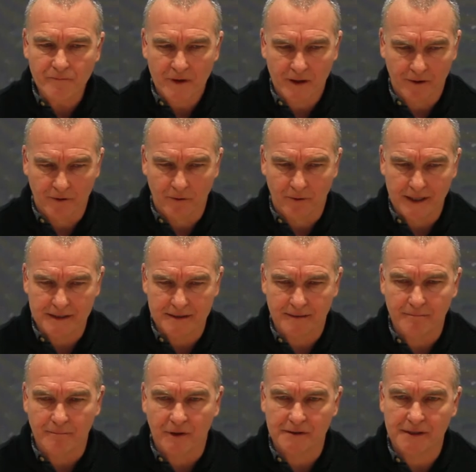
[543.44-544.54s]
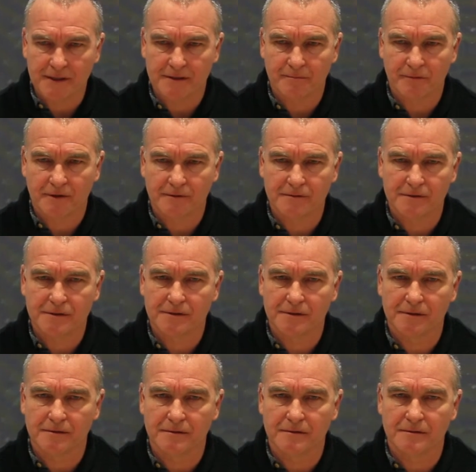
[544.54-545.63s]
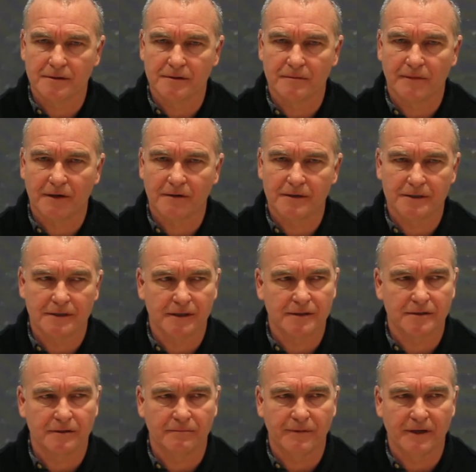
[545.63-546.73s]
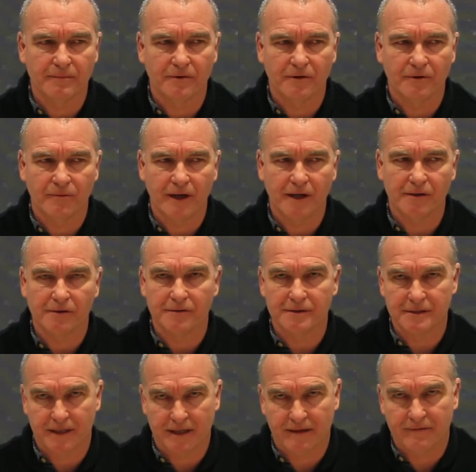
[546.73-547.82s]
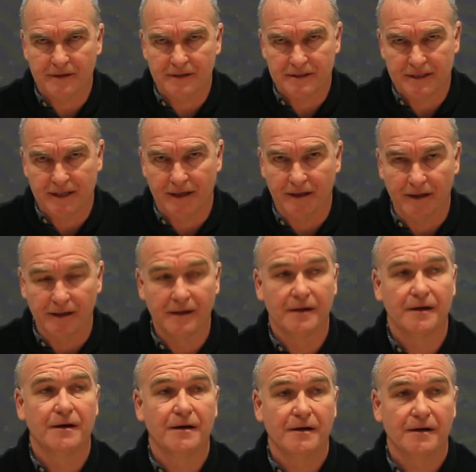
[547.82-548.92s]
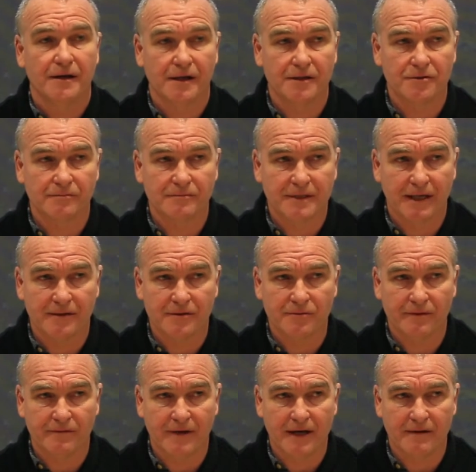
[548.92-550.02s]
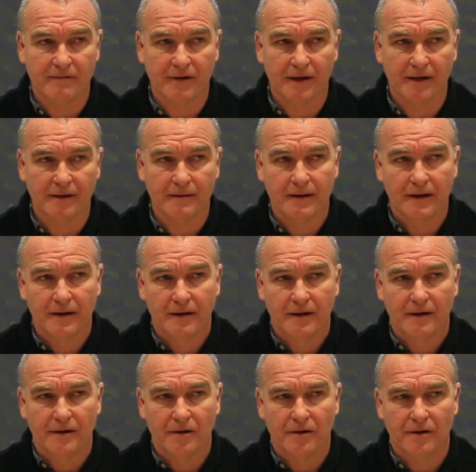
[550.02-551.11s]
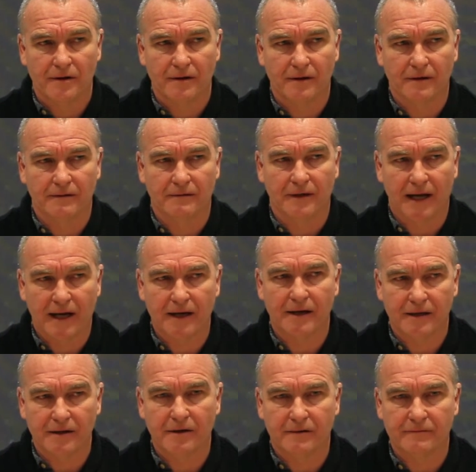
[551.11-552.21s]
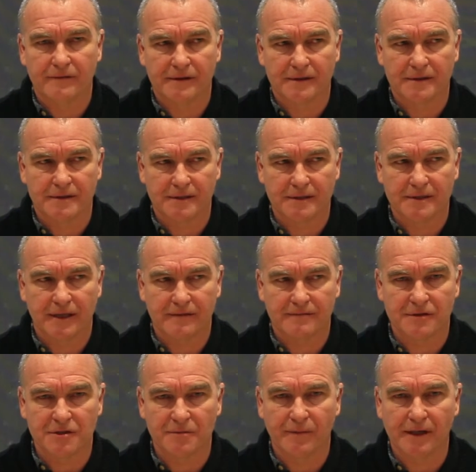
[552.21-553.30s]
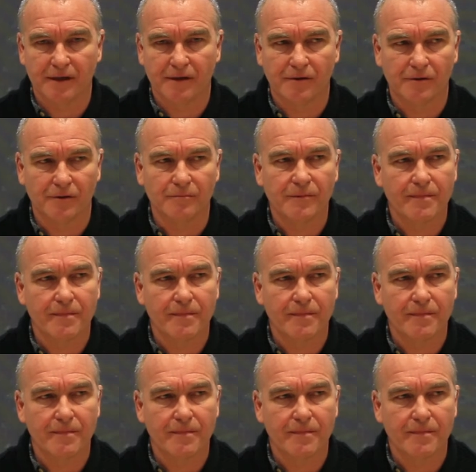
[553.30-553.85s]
a quite embodied approach to democracy. So people who weren't used to having a say, and sometimes were very, very lacking in confidence in terms of speaking up,